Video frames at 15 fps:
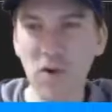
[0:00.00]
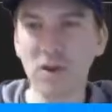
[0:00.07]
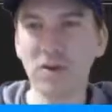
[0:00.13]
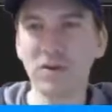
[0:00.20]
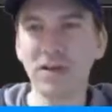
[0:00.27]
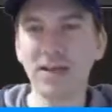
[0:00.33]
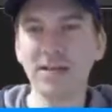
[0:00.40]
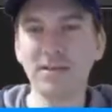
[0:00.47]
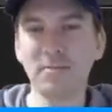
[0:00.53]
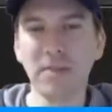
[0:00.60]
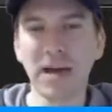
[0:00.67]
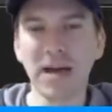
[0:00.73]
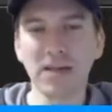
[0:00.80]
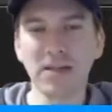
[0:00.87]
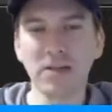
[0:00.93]
or less
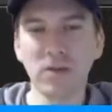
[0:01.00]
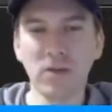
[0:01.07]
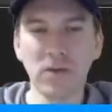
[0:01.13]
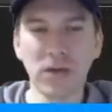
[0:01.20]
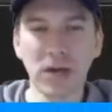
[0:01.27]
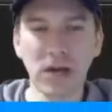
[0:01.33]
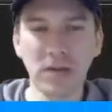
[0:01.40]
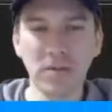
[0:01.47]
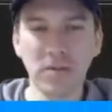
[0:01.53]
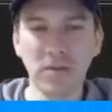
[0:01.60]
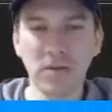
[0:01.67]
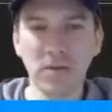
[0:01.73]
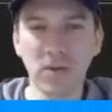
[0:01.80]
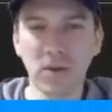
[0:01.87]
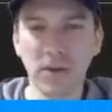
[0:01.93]
back to what we had
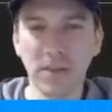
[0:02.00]
before.